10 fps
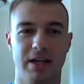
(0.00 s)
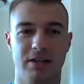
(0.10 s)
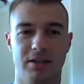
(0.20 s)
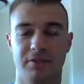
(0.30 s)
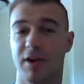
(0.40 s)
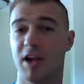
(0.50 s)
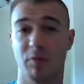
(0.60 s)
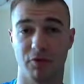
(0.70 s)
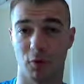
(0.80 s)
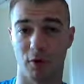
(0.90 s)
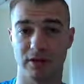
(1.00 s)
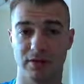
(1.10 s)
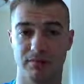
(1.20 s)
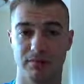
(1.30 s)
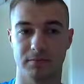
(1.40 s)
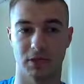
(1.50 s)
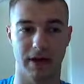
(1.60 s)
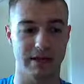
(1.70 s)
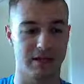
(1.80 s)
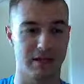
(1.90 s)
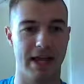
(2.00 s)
to the value before it. All right?